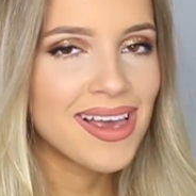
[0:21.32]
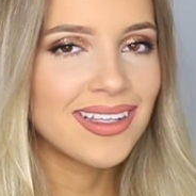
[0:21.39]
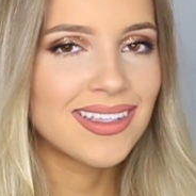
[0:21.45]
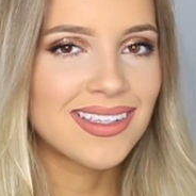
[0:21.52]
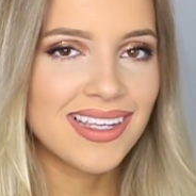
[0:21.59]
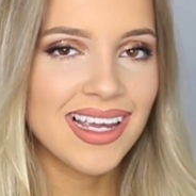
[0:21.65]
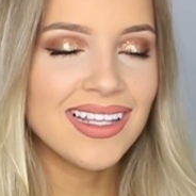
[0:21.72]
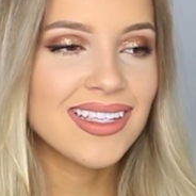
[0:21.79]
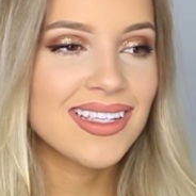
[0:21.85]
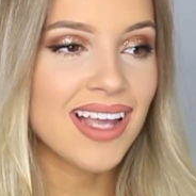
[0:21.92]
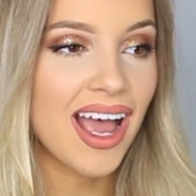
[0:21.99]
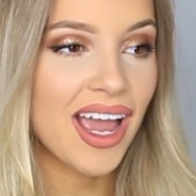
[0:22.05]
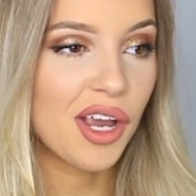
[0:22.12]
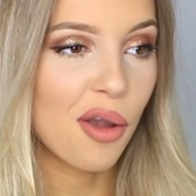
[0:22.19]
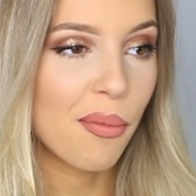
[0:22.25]
since
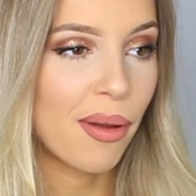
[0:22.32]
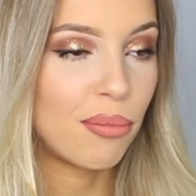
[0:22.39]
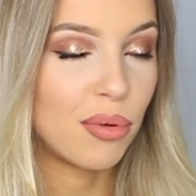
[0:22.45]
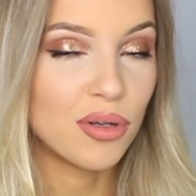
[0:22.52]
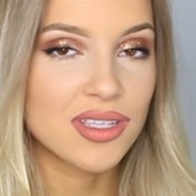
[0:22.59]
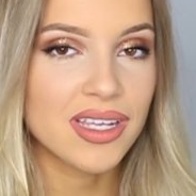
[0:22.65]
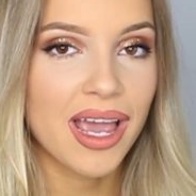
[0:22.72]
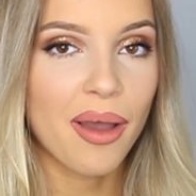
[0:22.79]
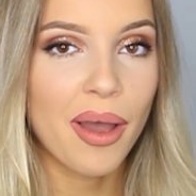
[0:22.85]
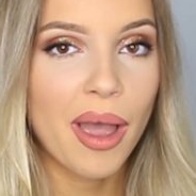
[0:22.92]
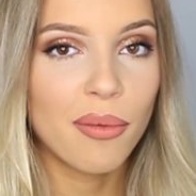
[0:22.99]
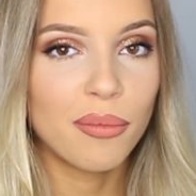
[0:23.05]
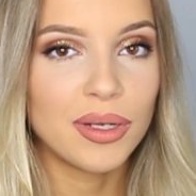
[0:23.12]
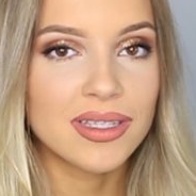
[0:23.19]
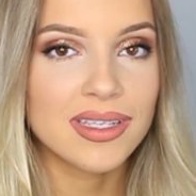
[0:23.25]
I got my board out
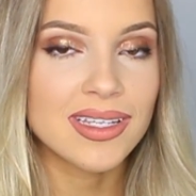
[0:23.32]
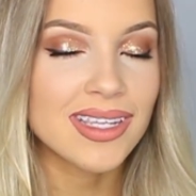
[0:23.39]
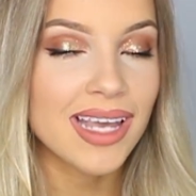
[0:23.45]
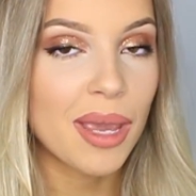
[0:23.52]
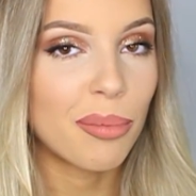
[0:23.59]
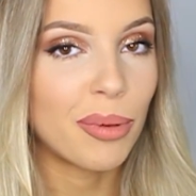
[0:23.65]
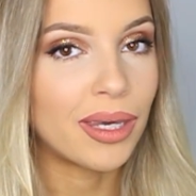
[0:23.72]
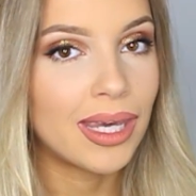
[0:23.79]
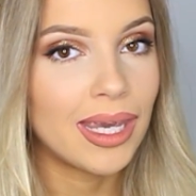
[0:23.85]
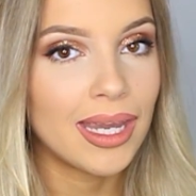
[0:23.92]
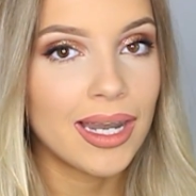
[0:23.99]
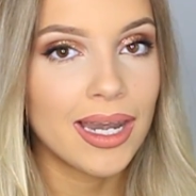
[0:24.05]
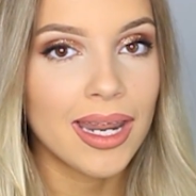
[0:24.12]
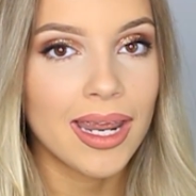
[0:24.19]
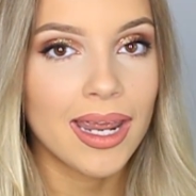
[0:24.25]
and we did a
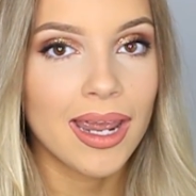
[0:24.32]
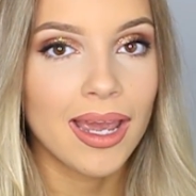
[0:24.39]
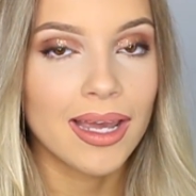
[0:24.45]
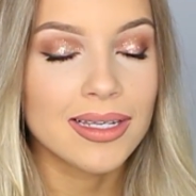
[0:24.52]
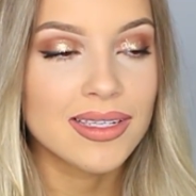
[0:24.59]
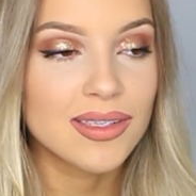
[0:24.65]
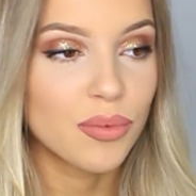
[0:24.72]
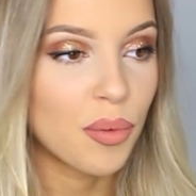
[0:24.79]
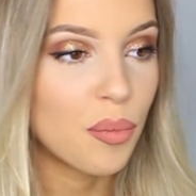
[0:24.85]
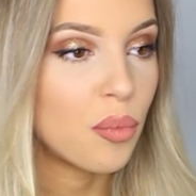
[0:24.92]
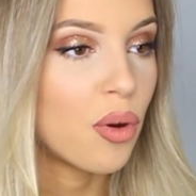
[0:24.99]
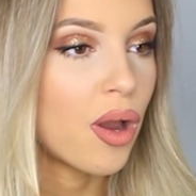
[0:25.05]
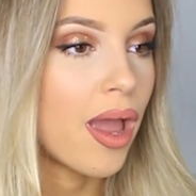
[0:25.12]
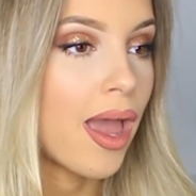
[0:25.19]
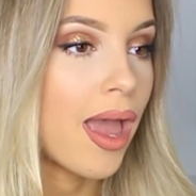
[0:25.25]
bikini
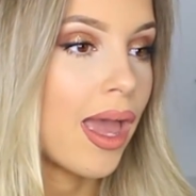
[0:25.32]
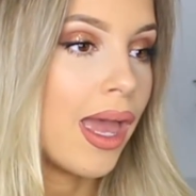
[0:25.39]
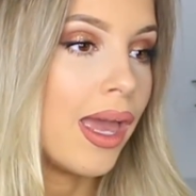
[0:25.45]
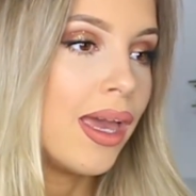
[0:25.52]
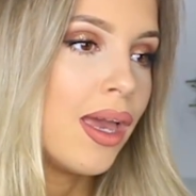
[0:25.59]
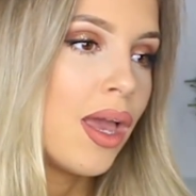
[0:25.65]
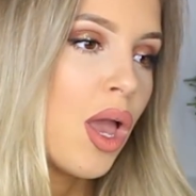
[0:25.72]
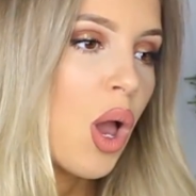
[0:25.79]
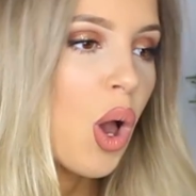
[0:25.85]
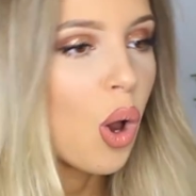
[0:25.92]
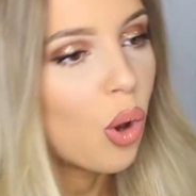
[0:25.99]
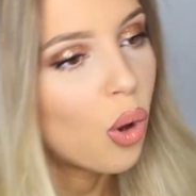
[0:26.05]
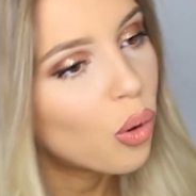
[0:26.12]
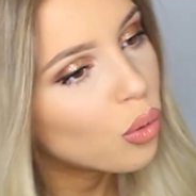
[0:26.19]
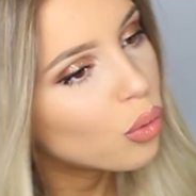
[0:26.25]
swimwear
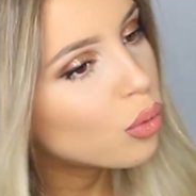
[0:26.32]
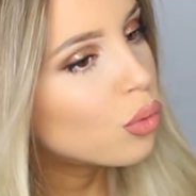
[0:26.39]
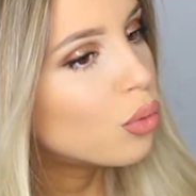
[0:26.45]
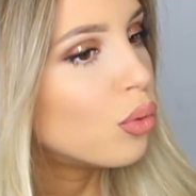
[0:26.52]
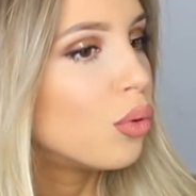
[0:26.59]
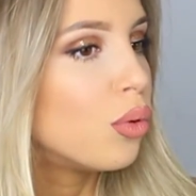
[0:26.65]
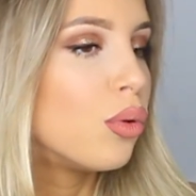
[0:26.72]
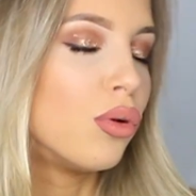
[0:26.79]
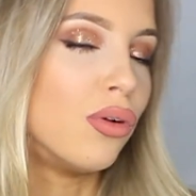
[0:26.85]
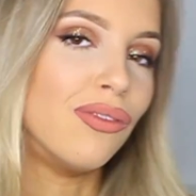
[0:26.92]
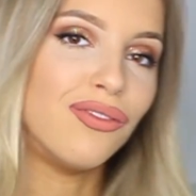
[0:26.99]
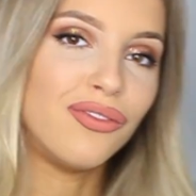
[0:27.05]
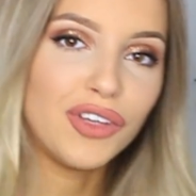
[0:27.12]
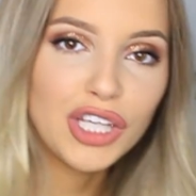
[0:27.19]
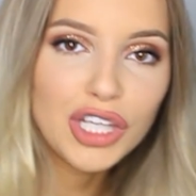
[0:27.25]
whole
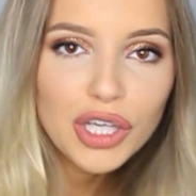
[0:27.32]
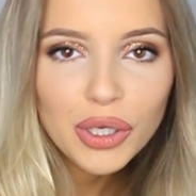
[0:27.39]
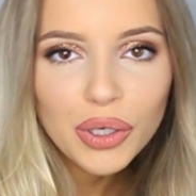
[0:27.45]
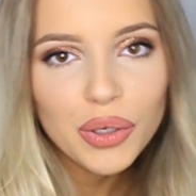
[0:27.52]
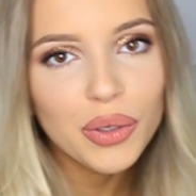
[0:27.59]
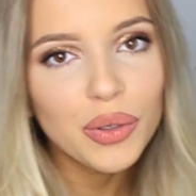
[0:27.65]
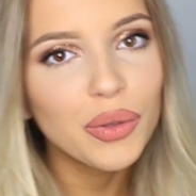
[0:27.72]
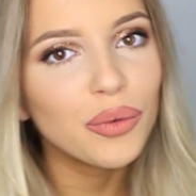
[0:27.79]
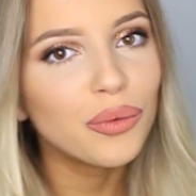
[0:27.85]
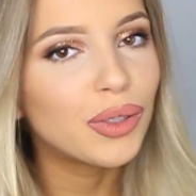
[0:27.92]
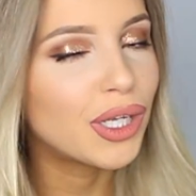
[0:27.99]
review.